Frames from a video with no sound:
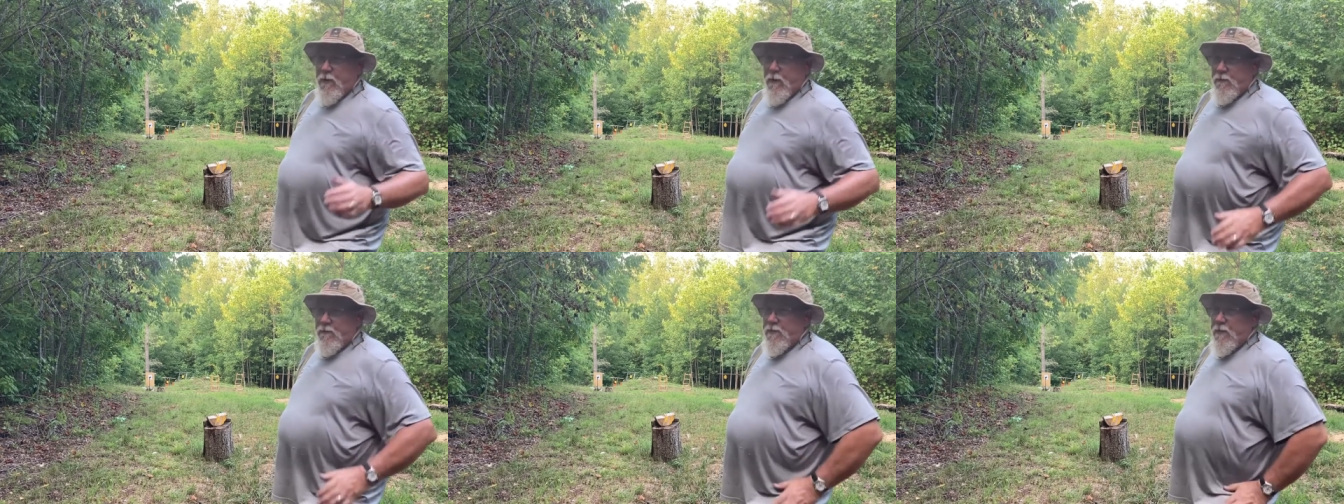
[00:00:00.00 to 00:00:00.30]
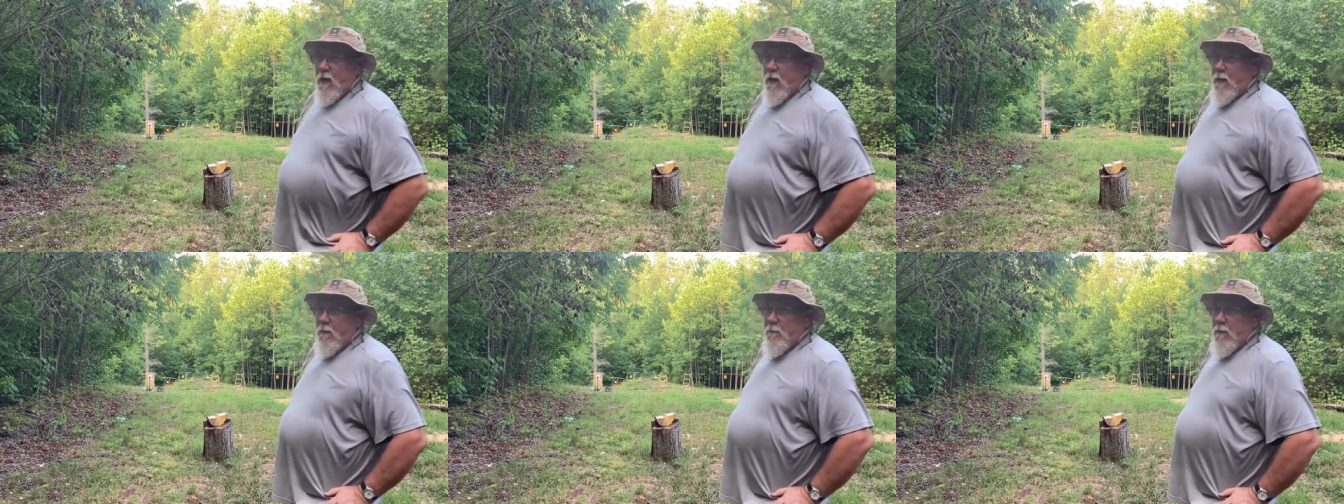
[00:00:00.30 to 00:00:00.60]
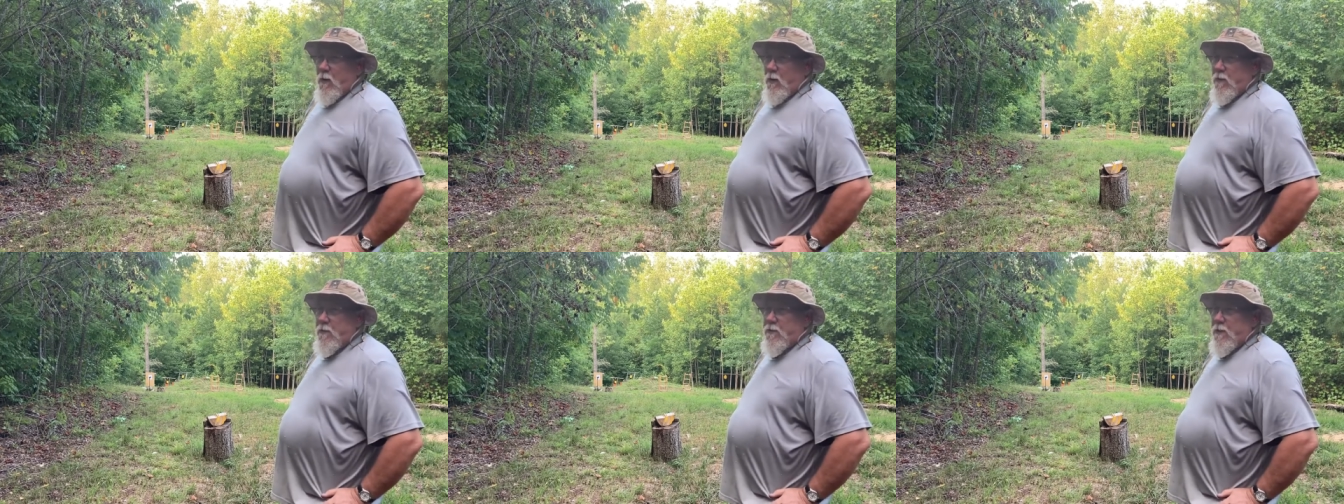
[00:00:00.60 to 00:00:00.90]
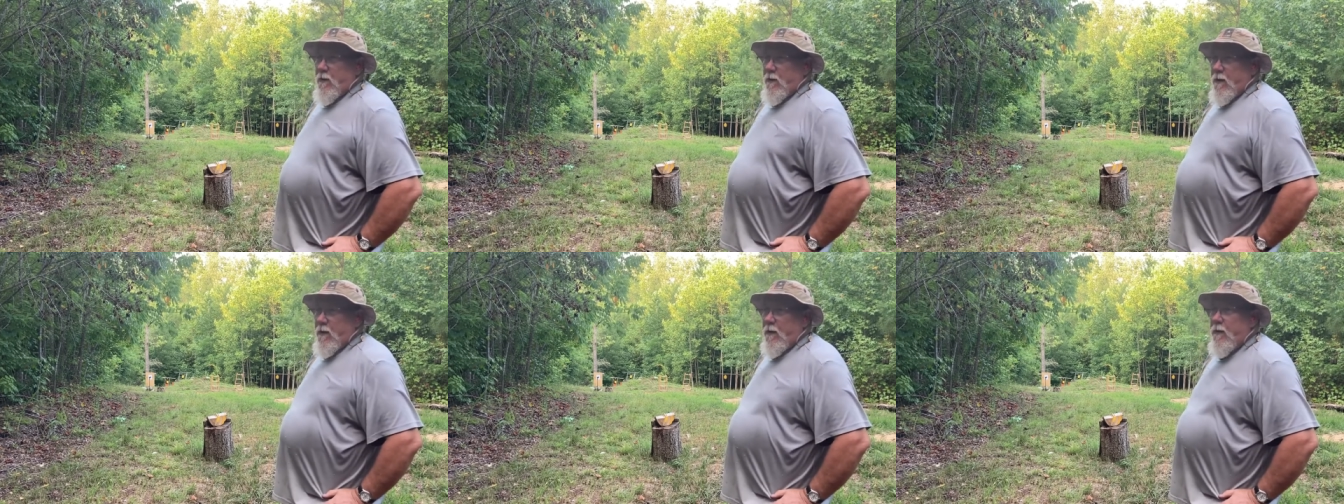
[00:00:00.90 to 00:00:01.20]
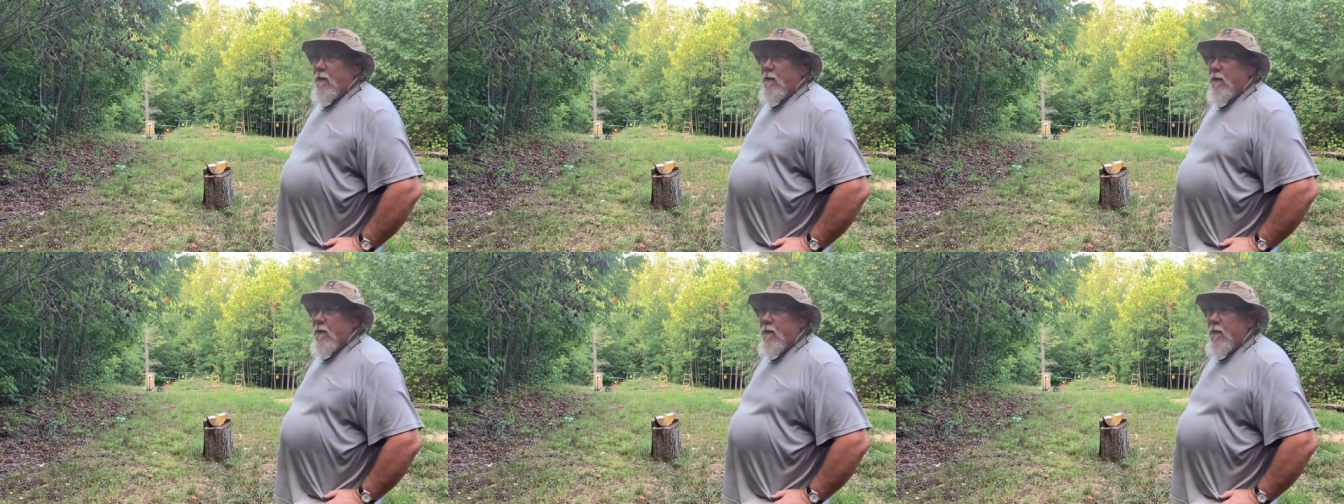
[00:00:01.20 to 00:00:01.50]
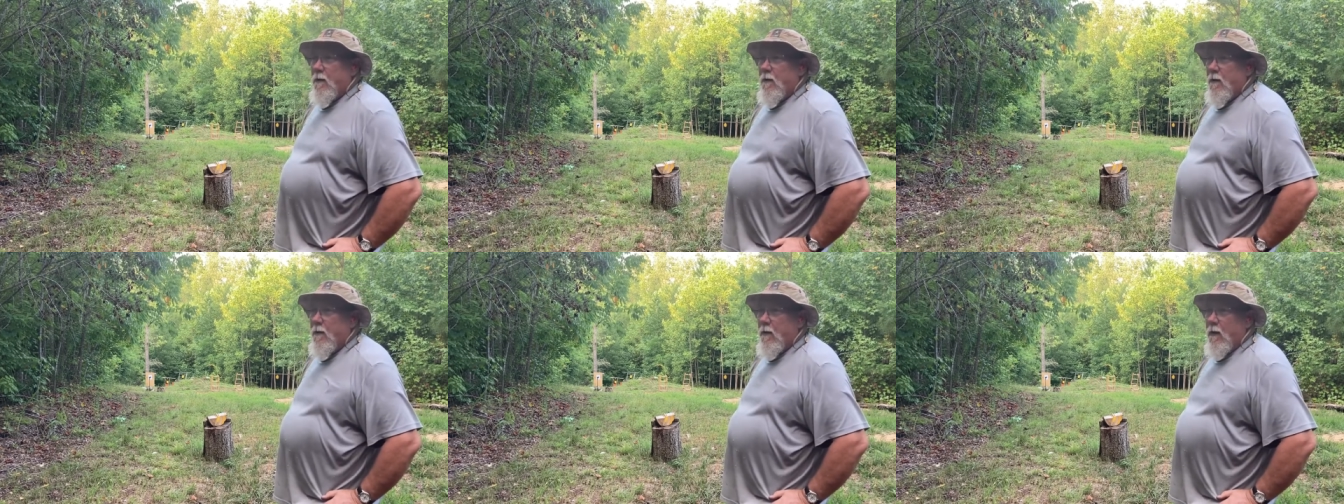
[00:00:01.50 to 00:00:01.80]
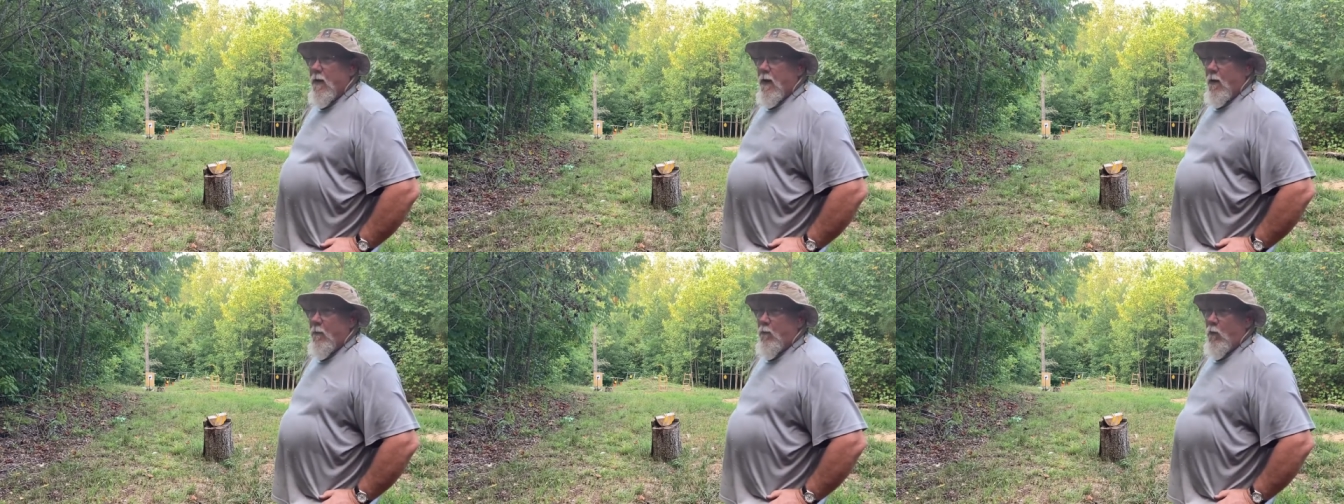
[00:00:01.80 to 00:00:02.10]
is not a military
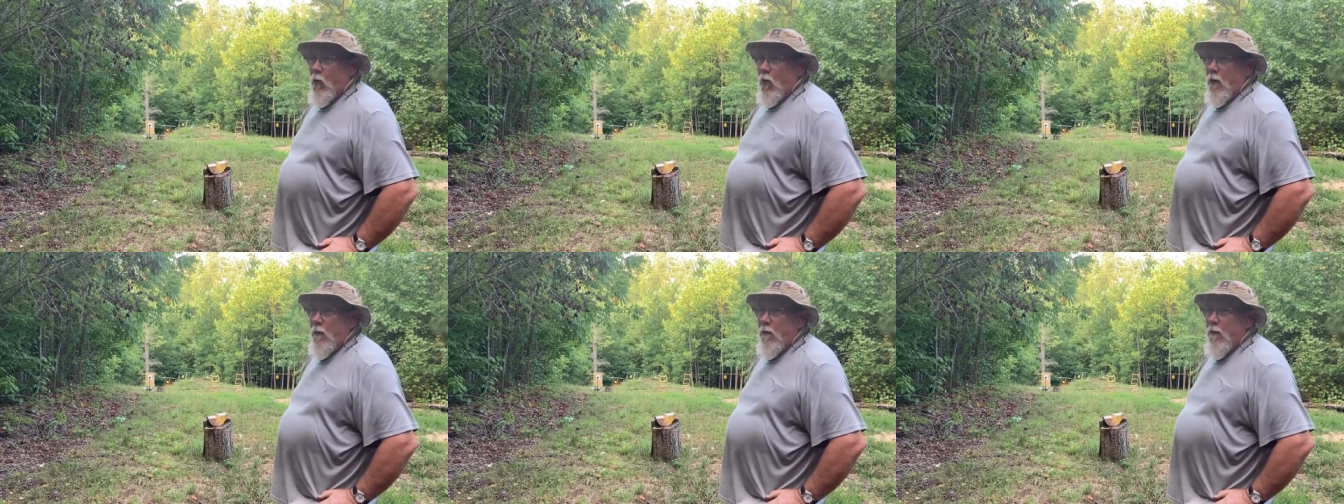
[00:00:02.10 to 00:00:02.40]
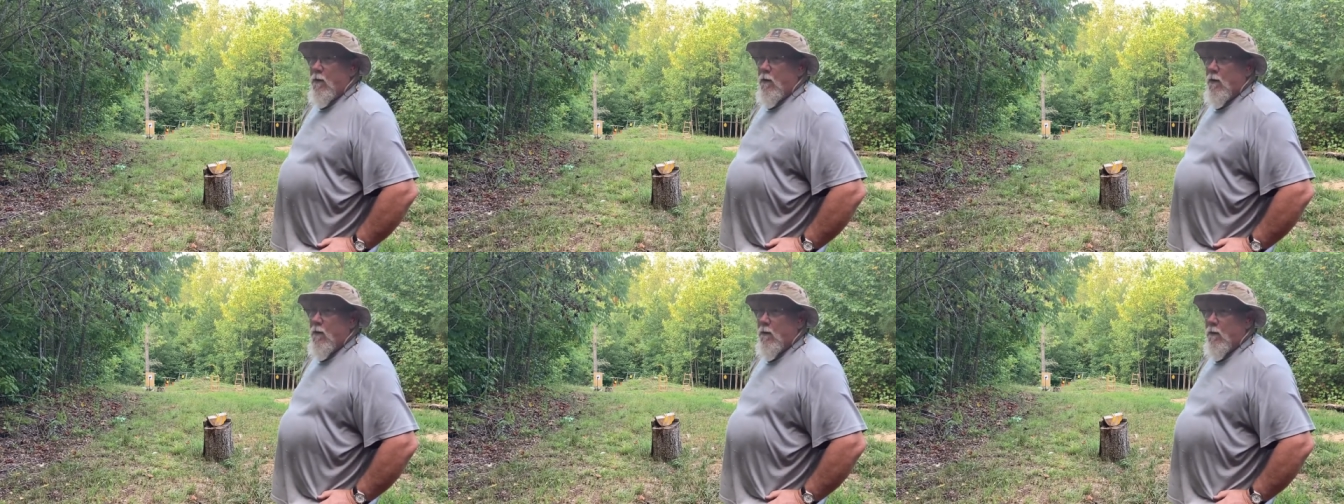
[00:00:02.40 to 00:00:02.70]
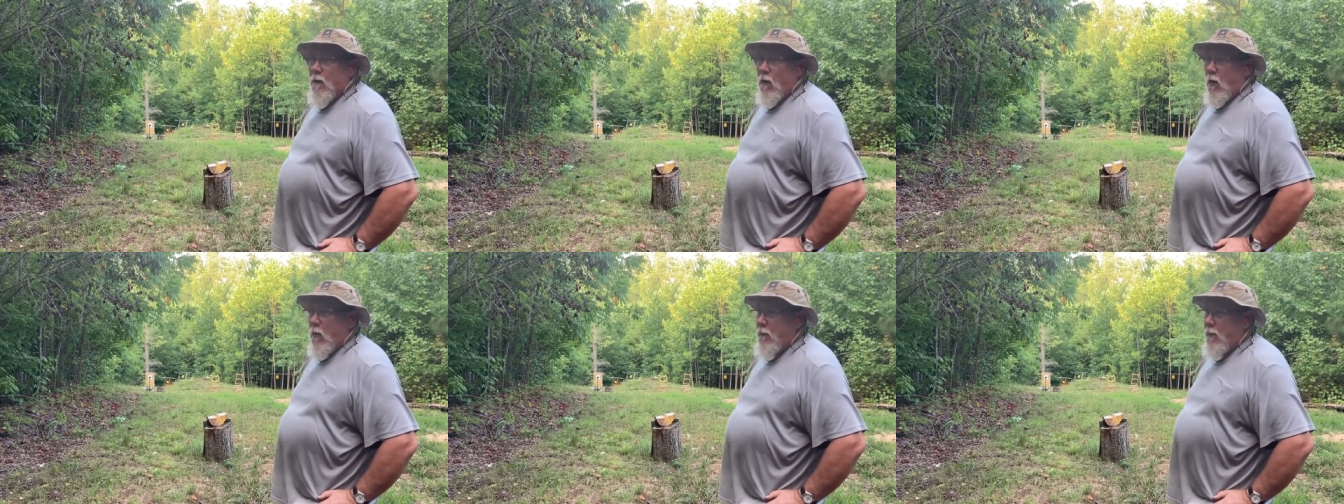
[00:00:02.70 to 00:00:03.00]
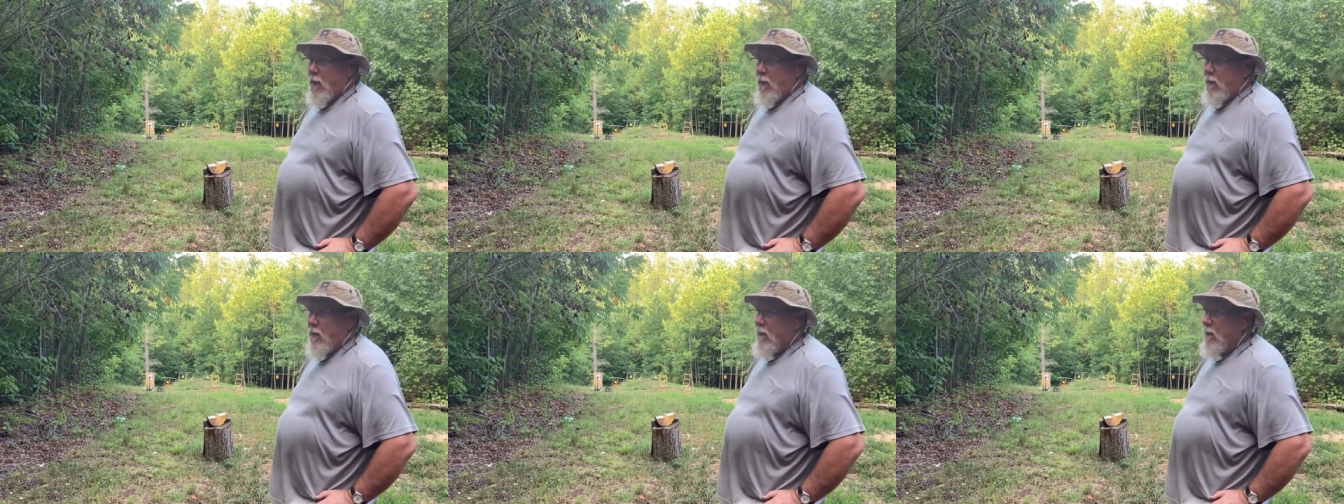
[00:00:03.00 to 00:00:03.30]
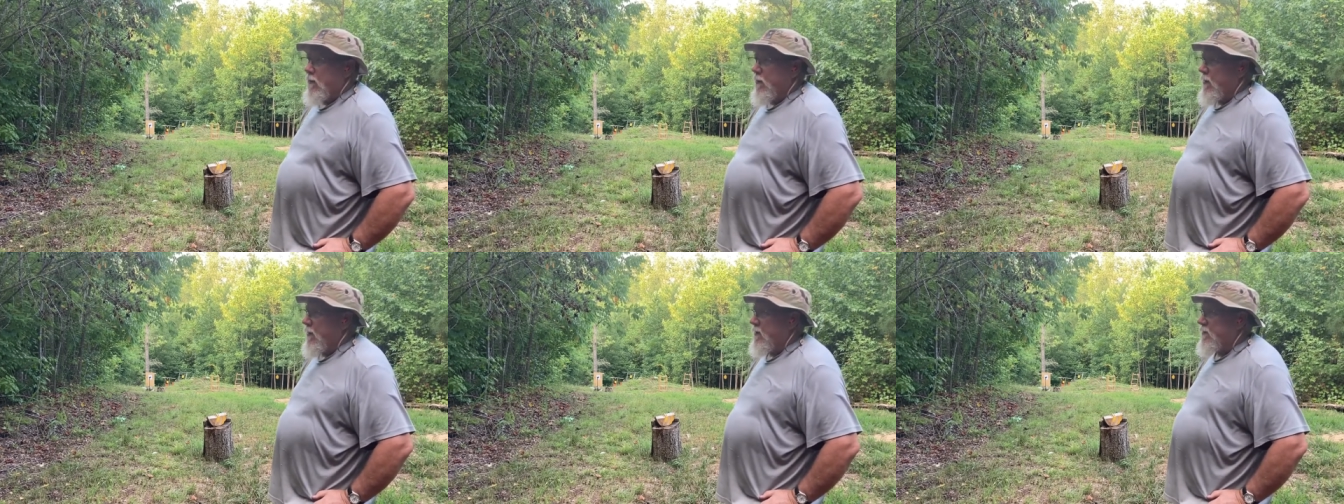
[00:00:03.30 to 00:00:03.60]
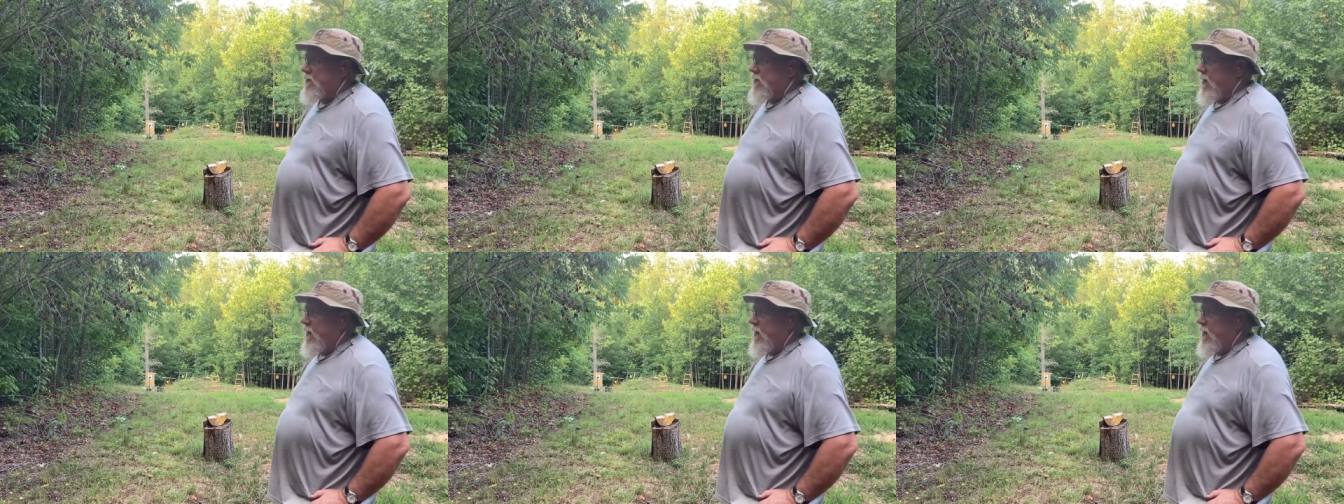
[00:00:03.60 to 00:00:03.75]
M1 carbine. It's